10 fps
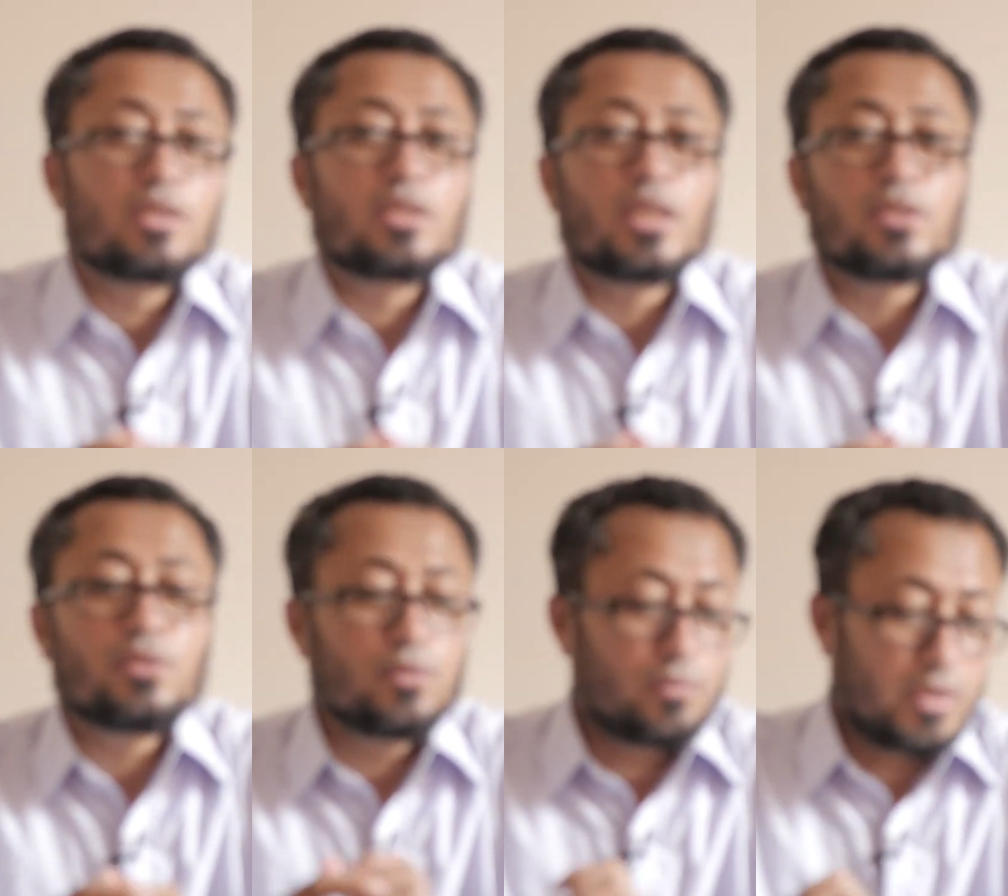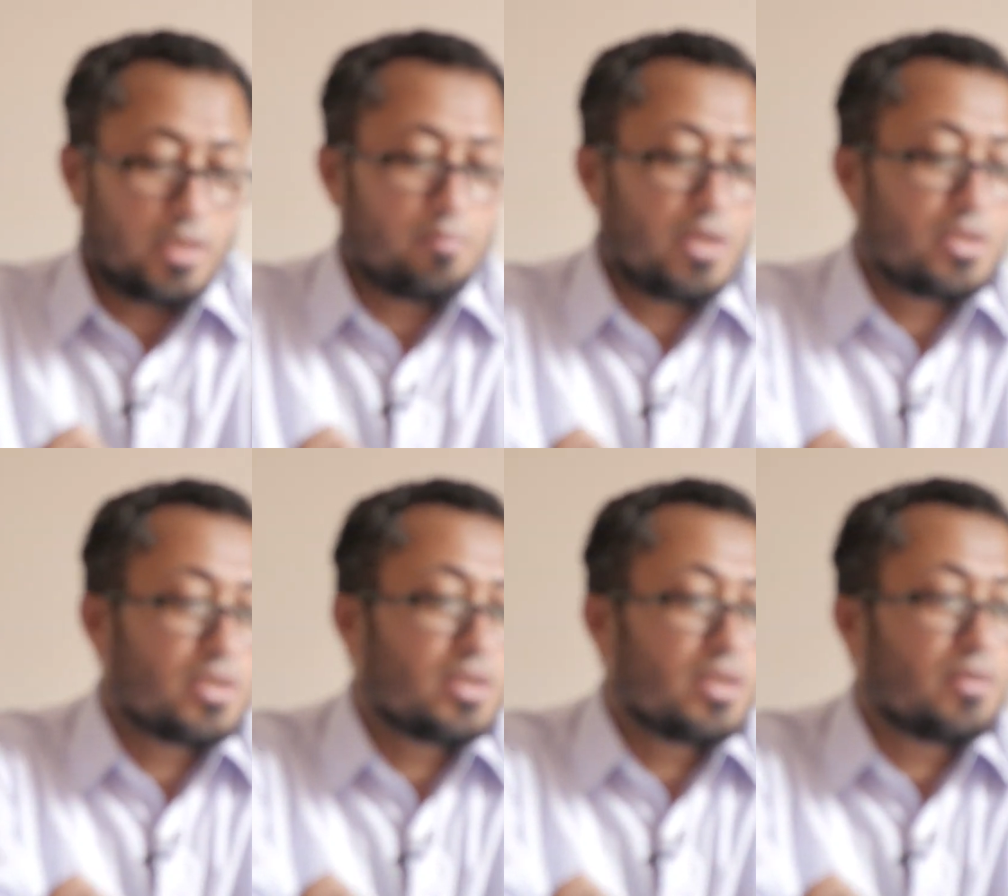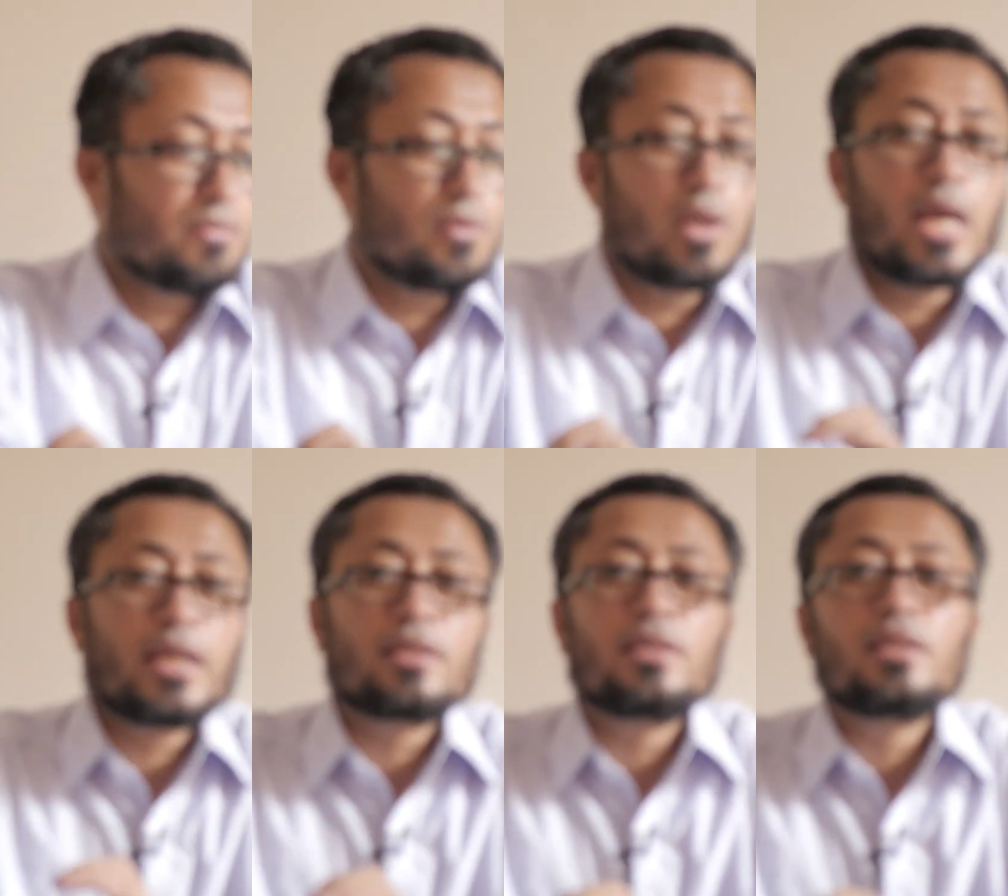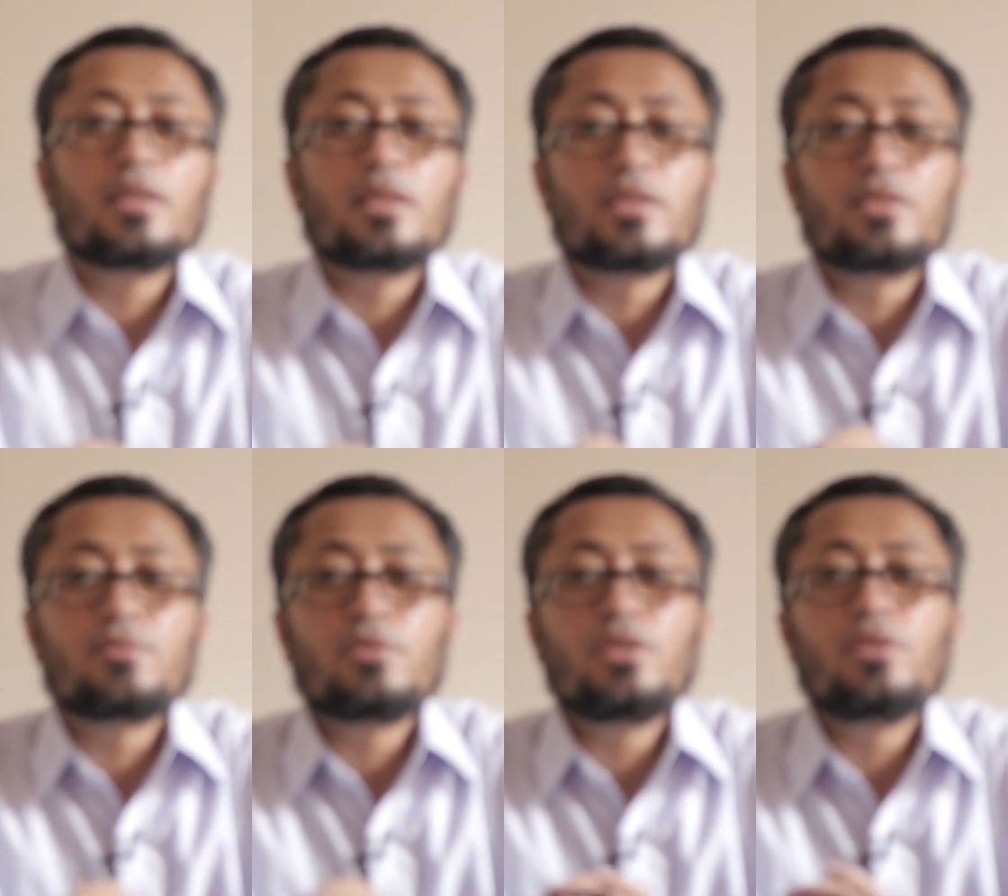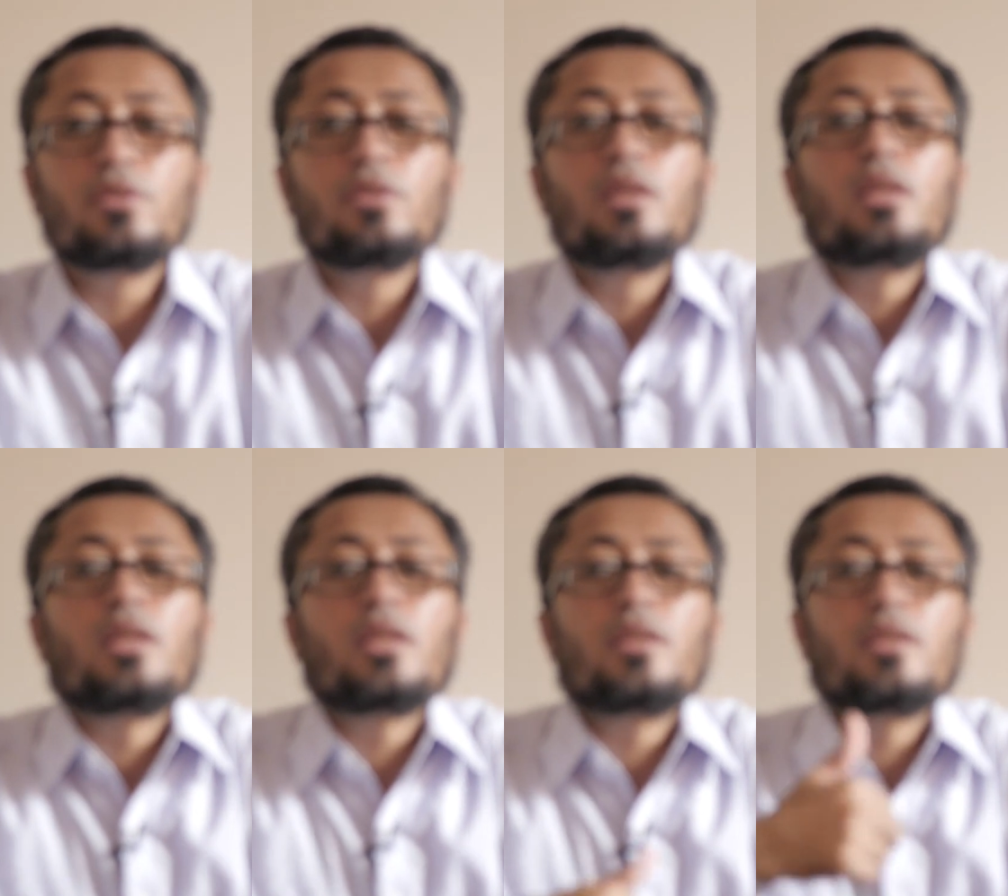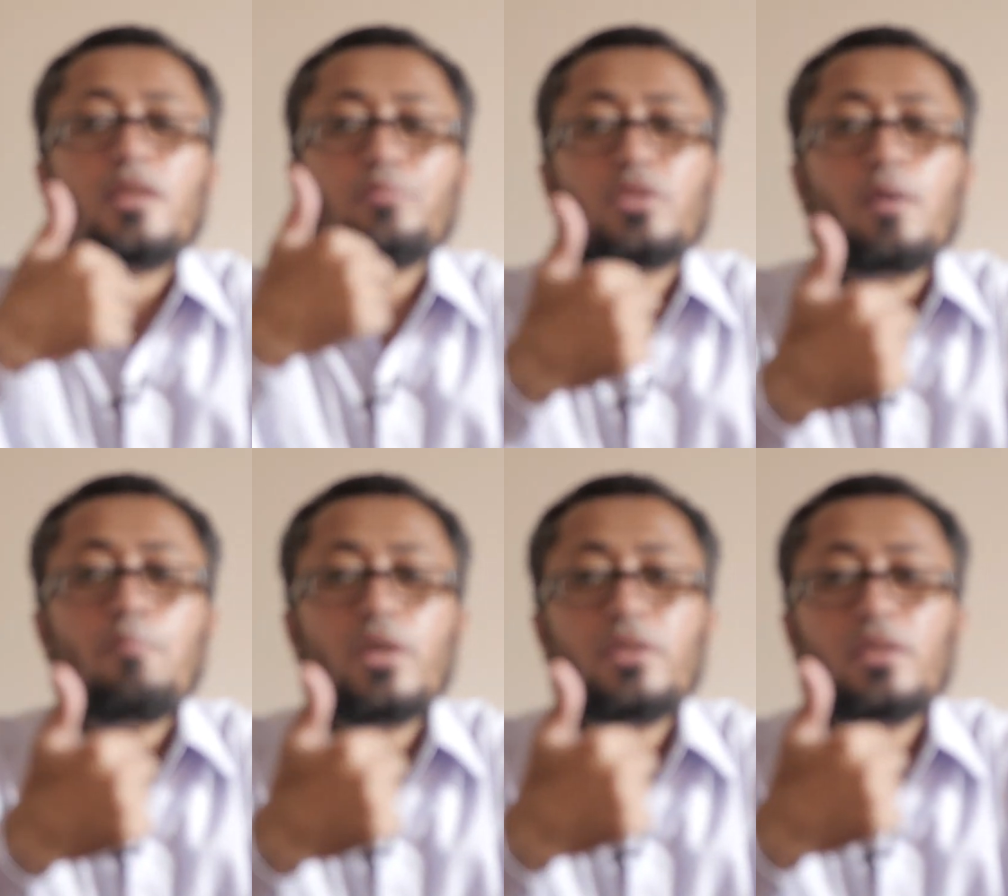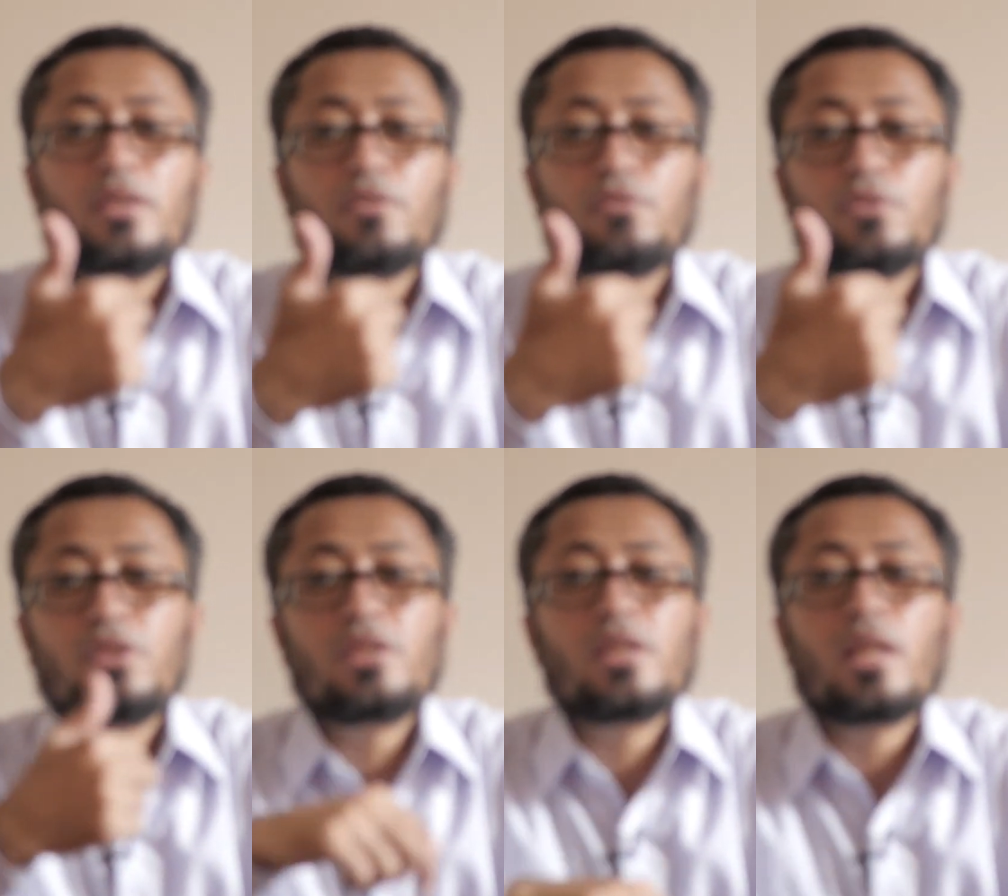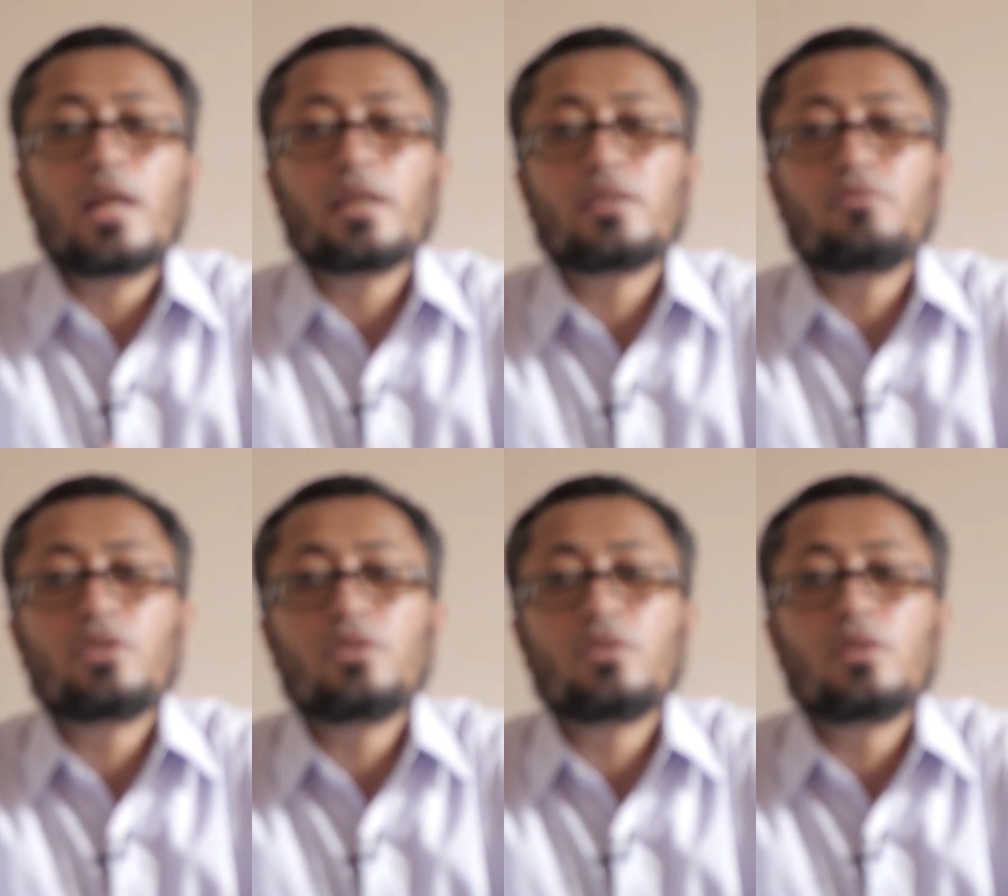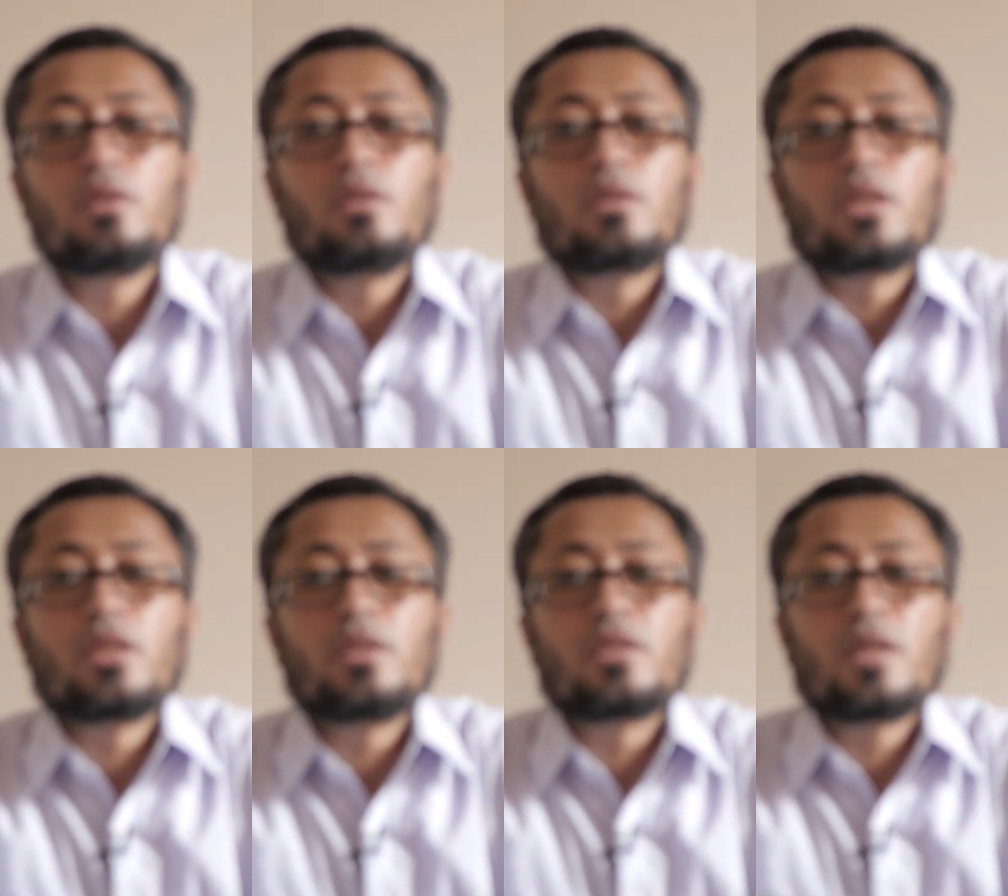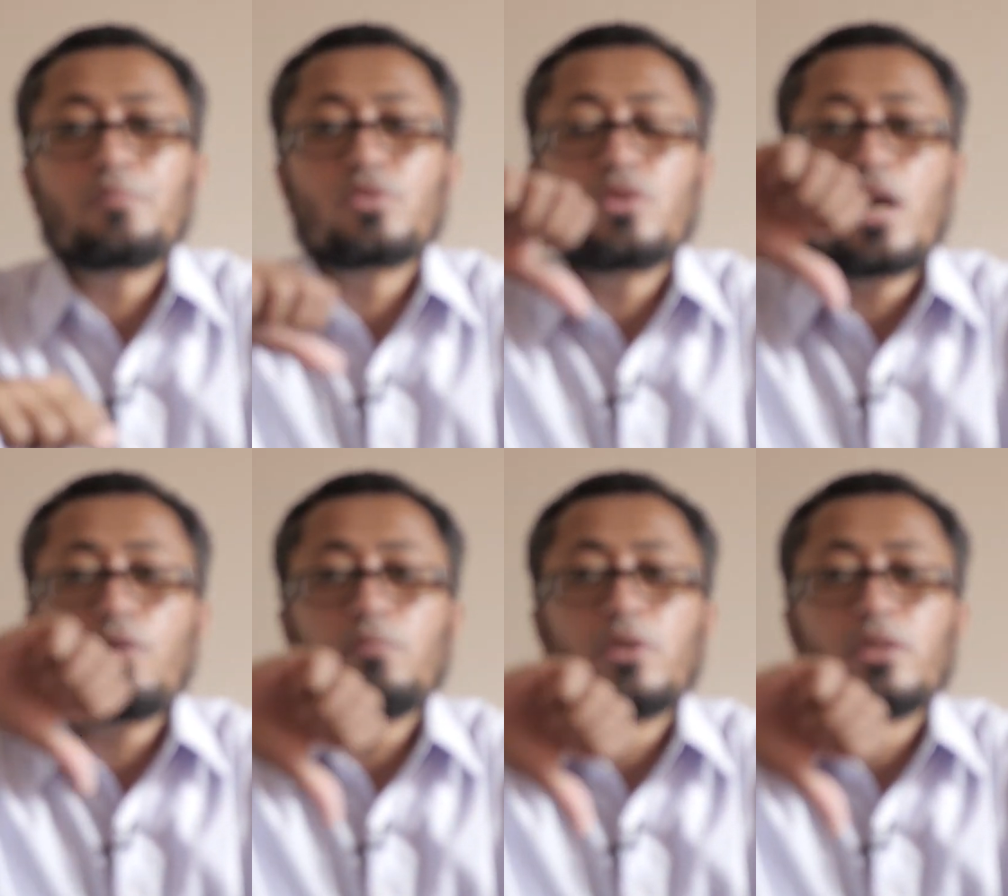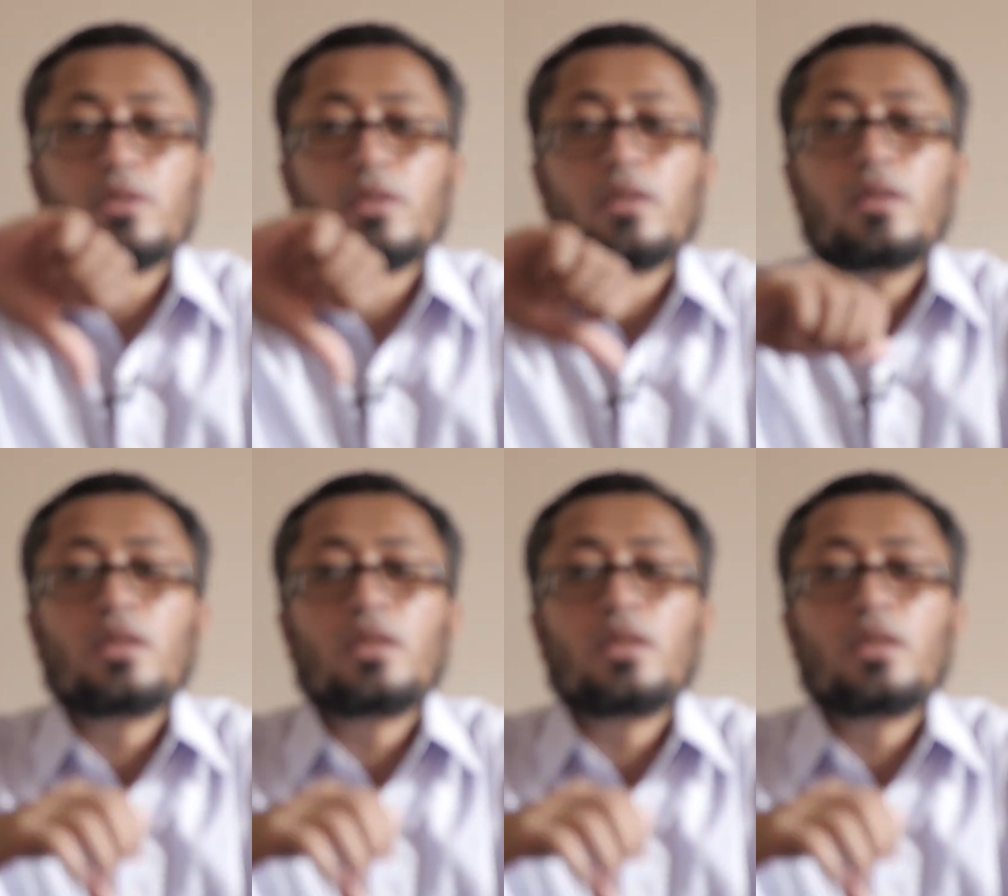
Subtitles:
Thank you very much. If you liked this video, hit the thumbs up button. If you didn't like the video, hit the thumbs down button.